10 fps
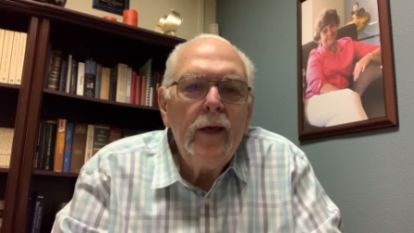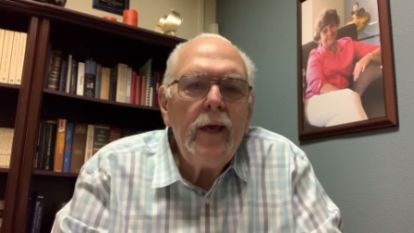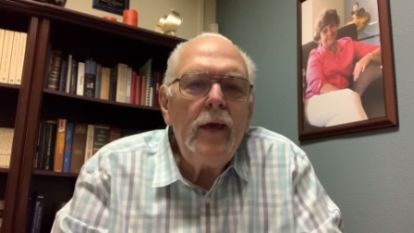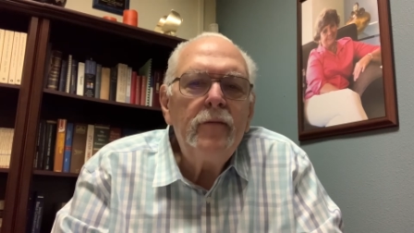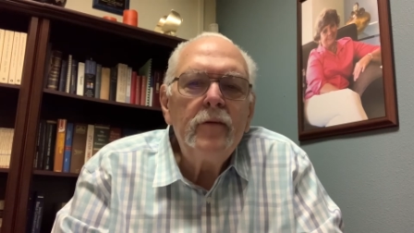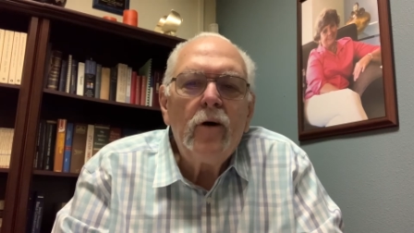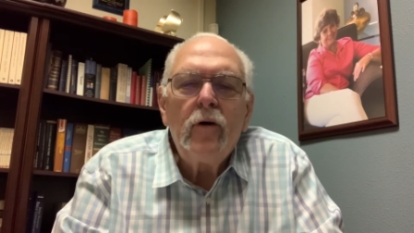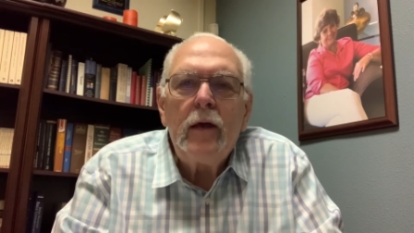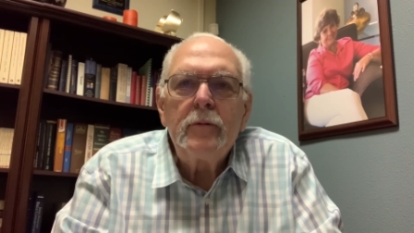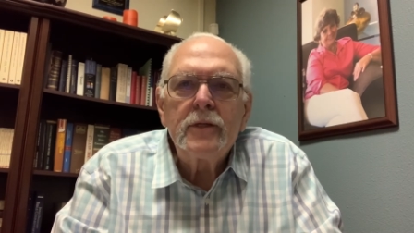even though
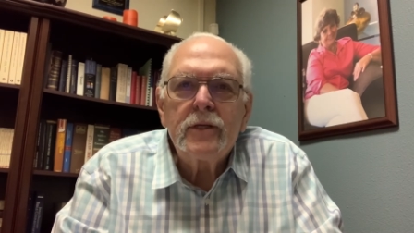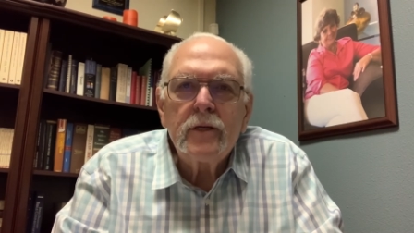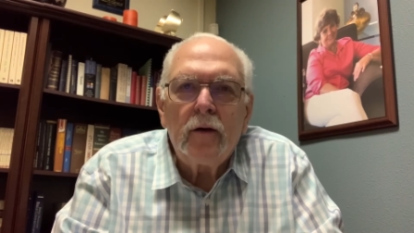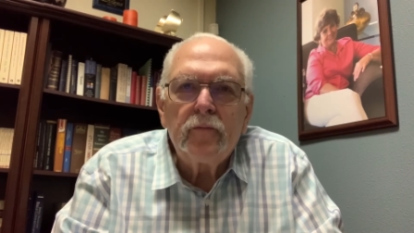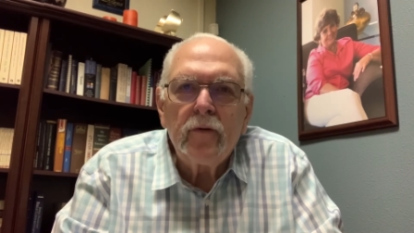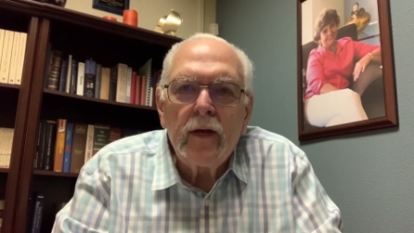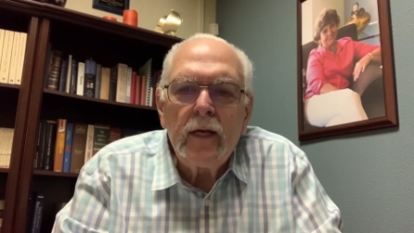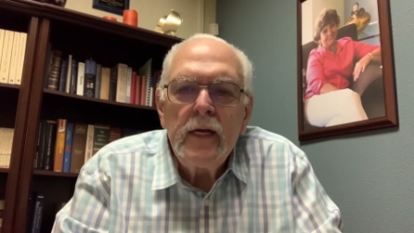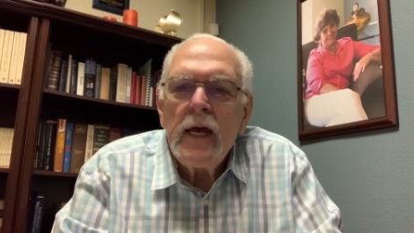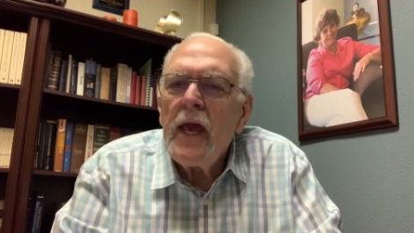he was
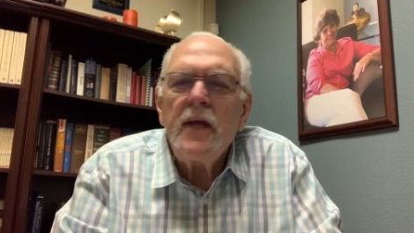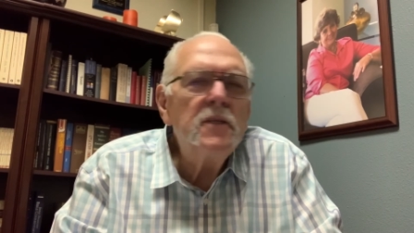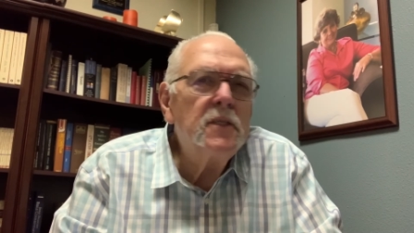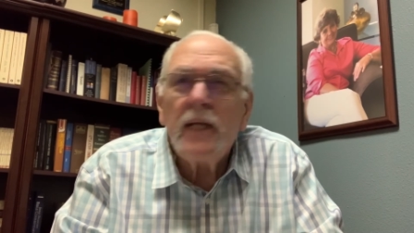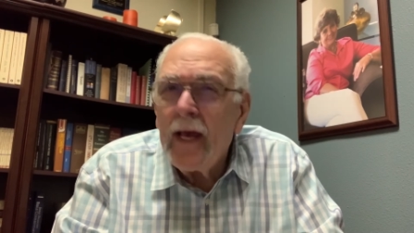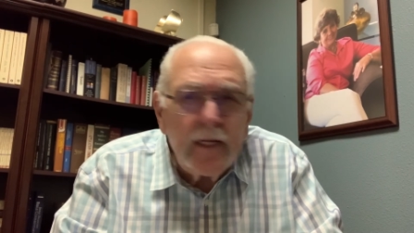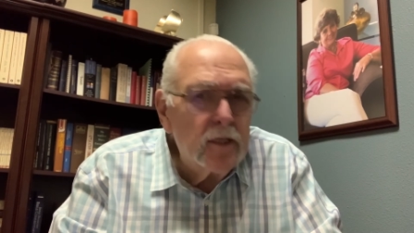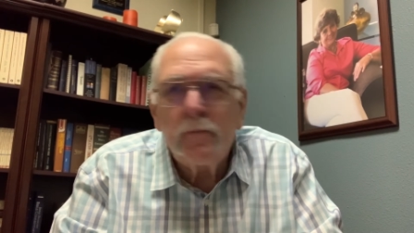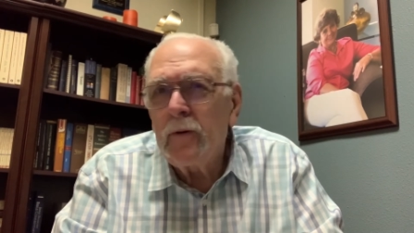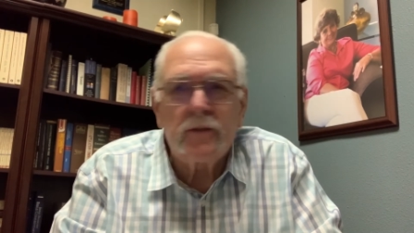suffering intense
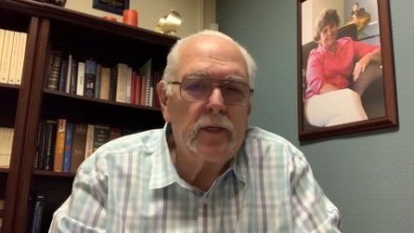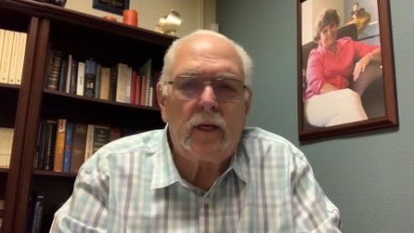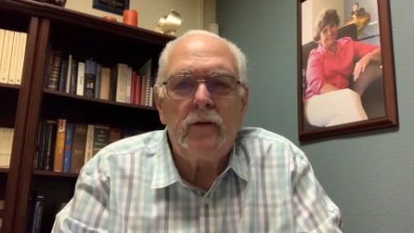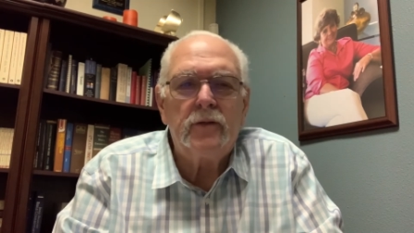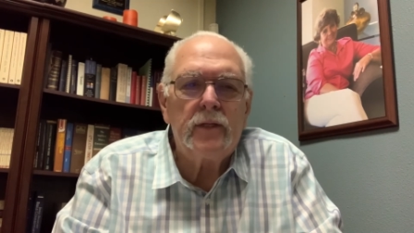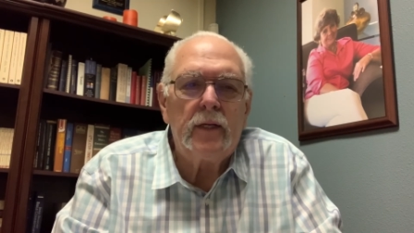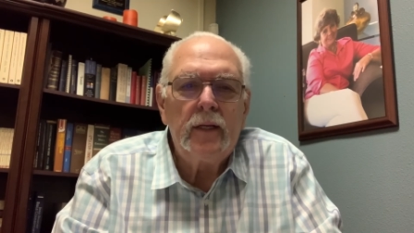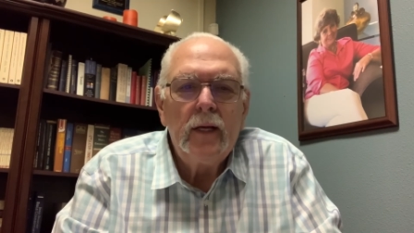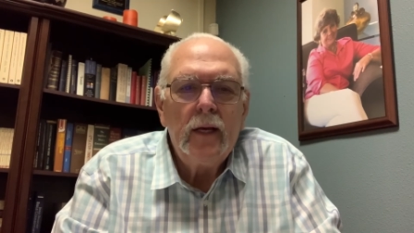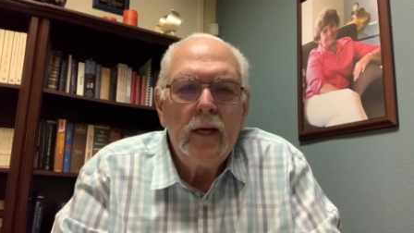persecution
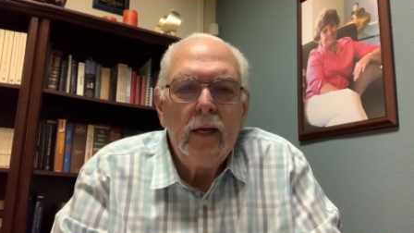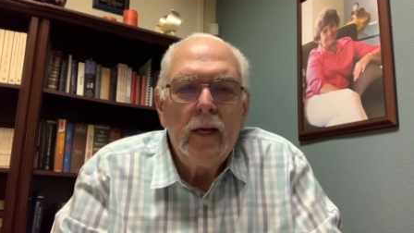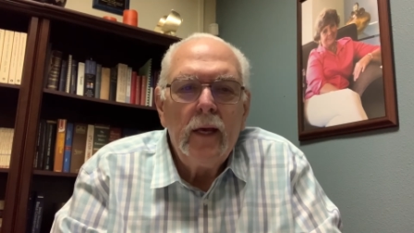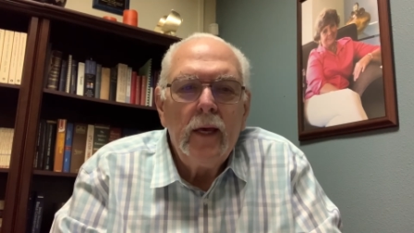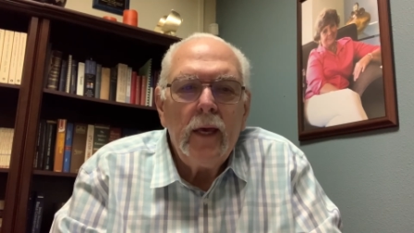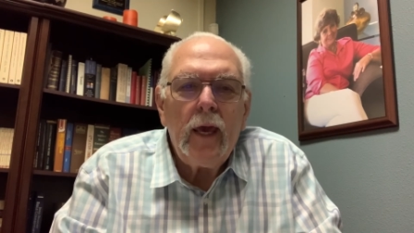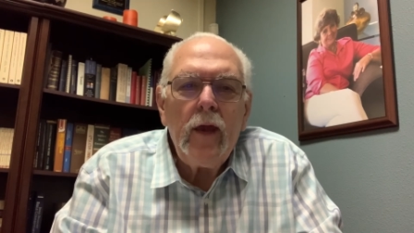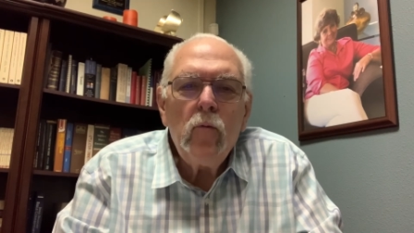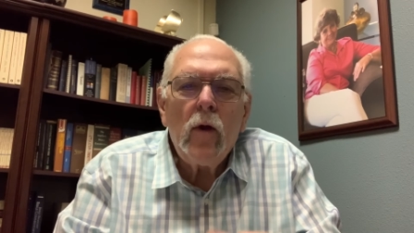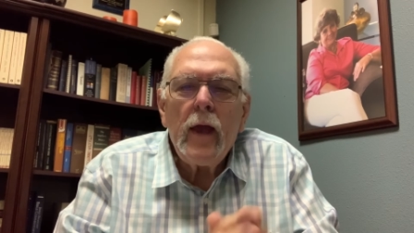he
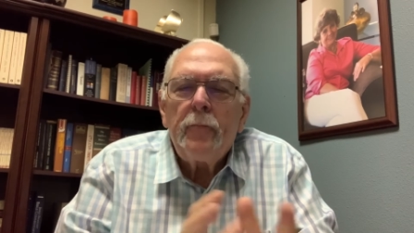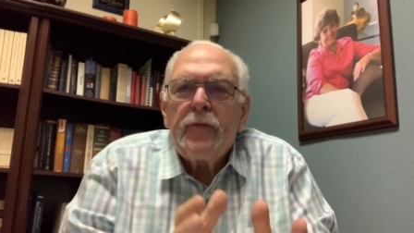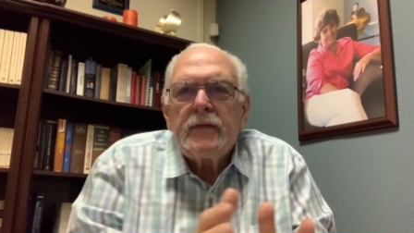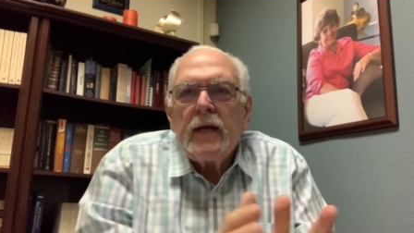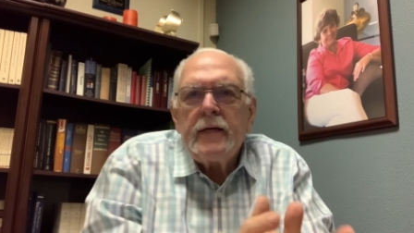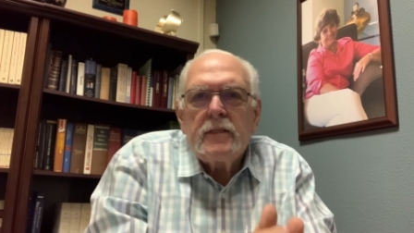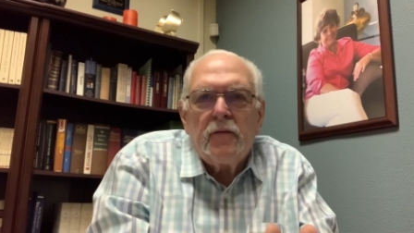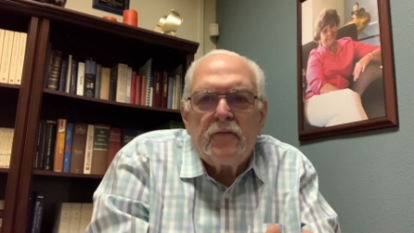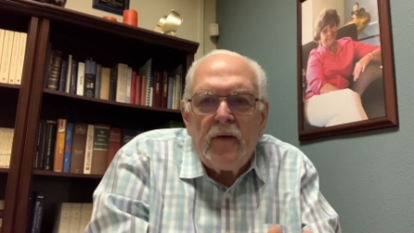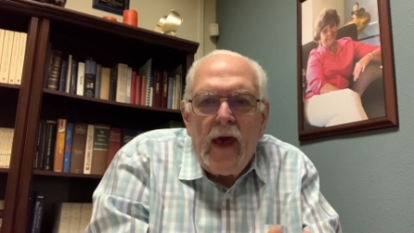reemphasized the
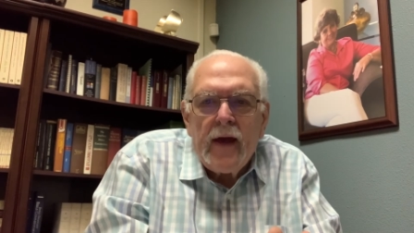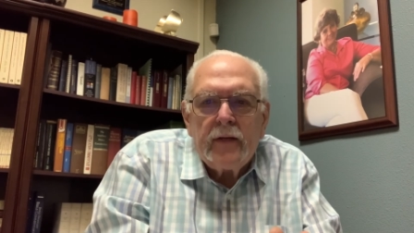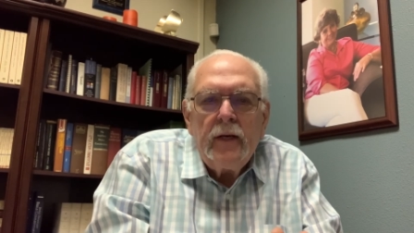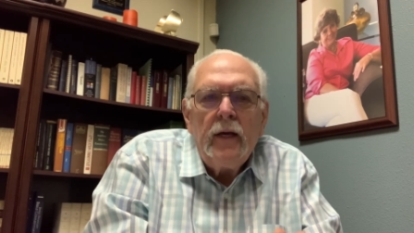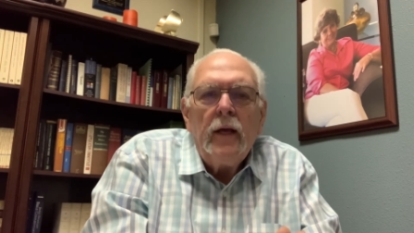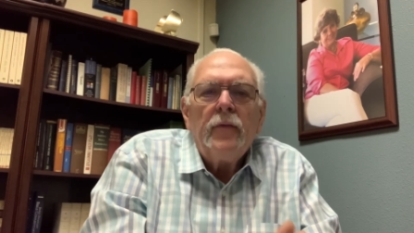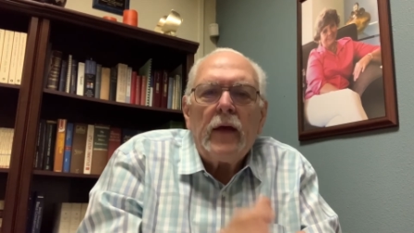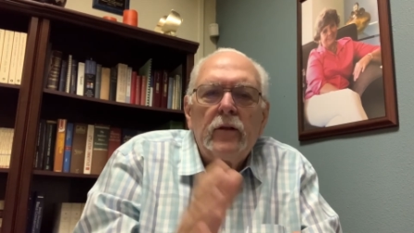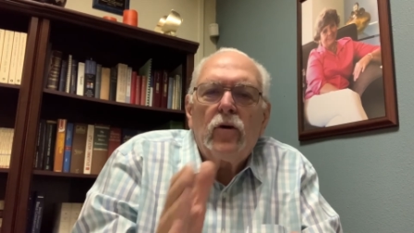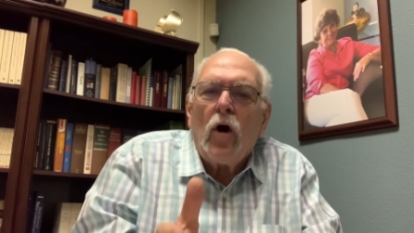fact
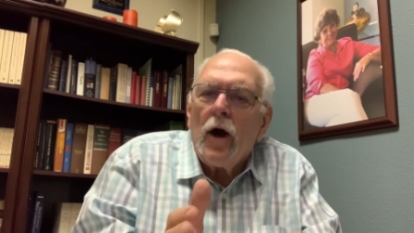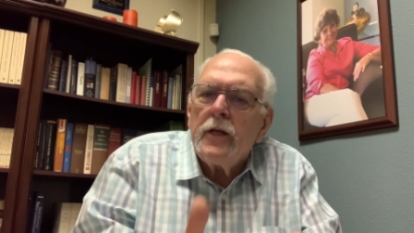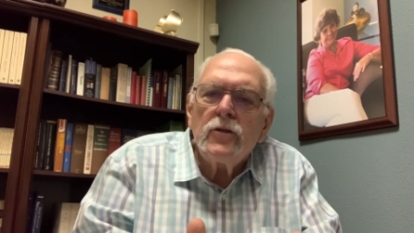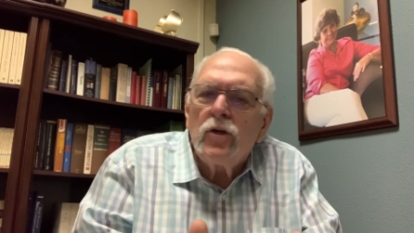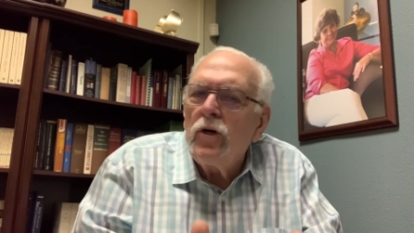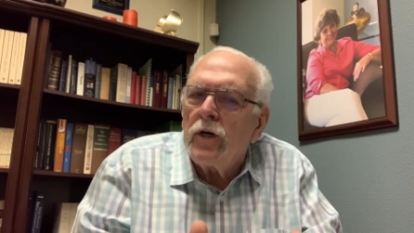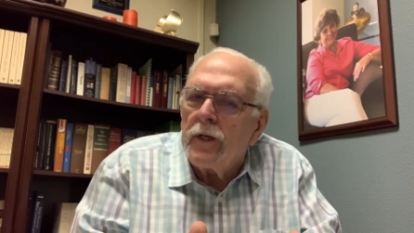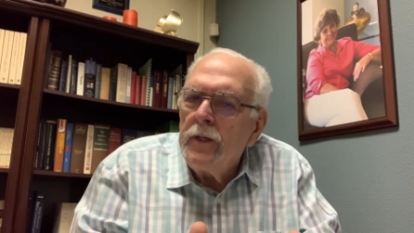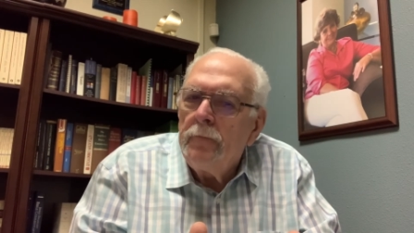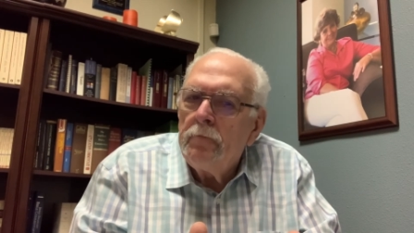that God is
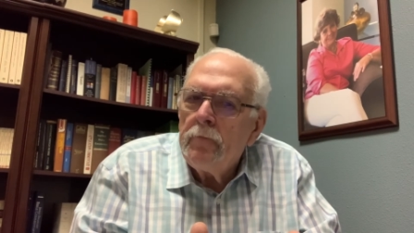good